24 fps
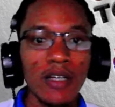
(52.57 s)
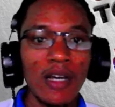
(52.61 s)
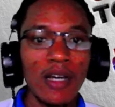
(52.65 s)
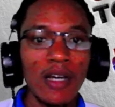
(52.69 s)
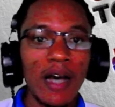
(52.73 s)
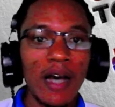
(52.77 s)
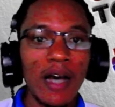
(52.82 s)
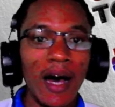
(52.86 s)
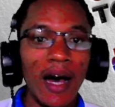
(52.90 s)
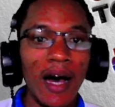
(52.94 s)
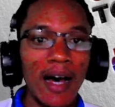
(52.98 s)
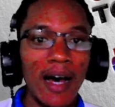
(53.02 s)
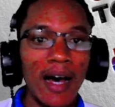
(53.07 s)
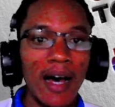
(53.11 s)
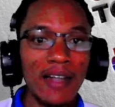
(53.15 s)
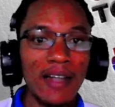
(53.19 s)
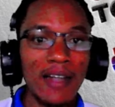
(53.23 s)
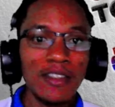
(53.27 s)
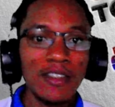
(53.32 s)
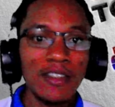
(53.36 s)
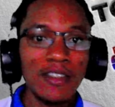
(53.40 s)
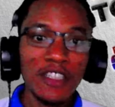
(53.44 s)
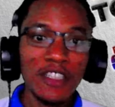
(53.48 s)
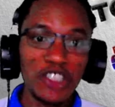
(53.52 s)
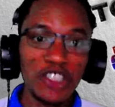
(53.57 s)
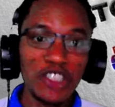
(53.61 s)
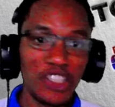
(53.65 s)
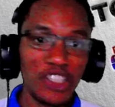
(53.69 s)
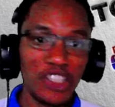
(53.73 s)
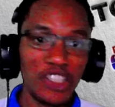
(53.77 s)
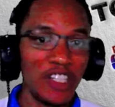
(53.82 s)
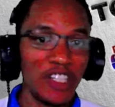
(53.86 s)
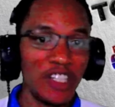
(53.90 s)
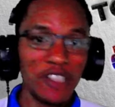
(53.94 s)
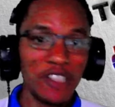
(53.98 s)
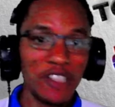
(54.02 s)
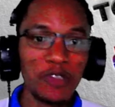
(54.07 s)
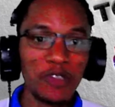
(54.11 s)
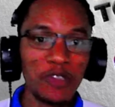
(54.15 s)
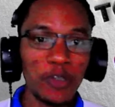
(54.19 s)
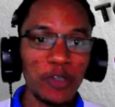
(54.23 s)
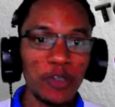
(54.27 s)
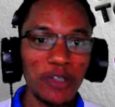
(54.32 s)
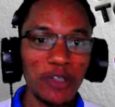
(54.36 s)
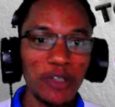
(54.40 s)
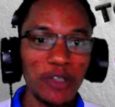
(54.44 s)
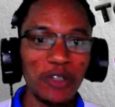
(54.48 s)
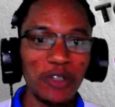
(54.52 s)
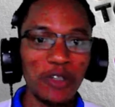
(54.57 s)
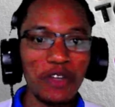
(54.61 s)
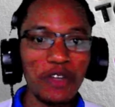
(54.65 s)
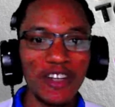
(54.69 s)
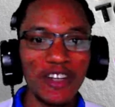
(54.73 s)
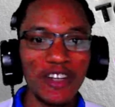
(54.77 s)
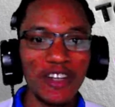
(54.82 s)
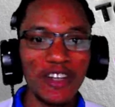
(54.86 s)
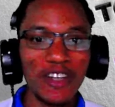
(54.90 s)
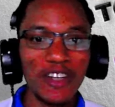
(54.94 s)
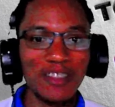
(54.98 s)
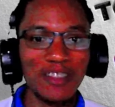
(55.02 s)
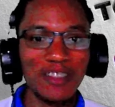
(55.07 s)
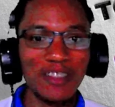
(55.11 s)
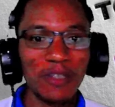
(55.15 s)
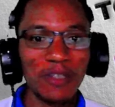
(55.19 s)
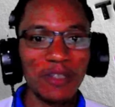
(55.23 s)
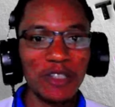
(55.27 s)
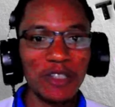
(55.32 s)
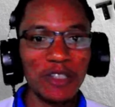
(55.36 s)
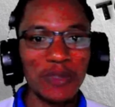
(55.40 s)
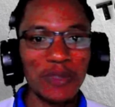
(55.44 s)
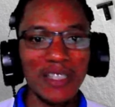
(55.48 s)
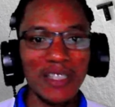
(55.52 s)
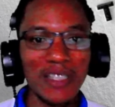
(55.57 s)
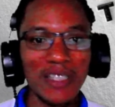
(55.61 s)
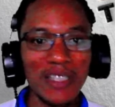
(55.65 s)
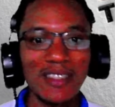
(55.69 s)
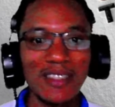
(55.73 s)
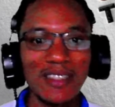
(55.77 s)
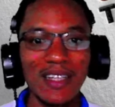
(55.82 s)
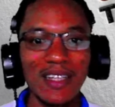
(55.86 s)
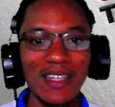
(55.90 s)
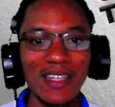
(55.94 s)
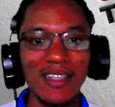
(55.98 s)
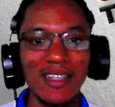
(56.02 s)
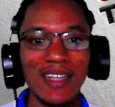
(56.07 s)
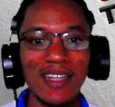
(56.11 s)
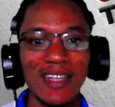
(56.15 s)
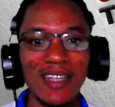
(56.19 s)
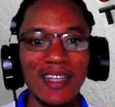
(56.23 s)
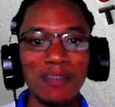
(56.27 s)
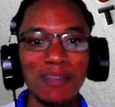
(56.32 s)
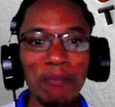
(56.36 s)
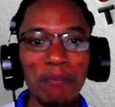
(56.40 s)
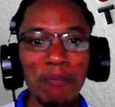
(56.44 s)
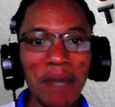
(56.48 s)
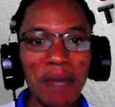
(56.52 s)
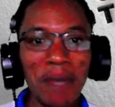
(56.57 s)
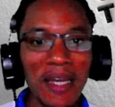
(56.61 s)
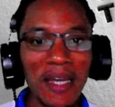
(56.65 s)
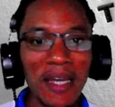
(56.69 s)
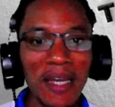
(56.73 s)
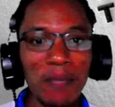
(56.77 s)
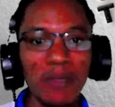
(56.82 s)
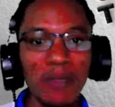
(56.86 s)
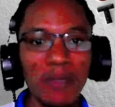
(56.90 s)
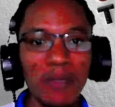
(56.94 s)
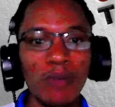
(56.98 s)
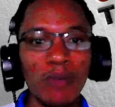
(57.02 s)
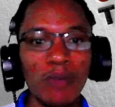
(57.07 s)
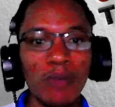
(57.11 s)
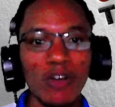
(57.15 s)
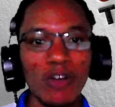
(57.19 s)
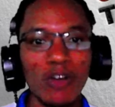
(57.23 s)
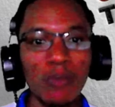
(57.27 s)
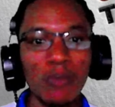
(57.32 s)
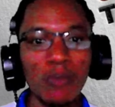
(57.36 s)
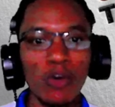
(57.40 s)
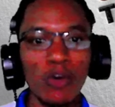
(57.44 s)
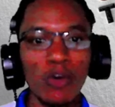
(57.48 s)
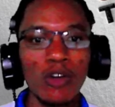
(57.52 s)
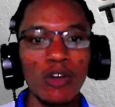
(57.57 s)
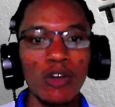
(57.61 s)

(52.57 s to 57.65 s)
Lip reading: and share this video with all your friends, because we need to get as many people on board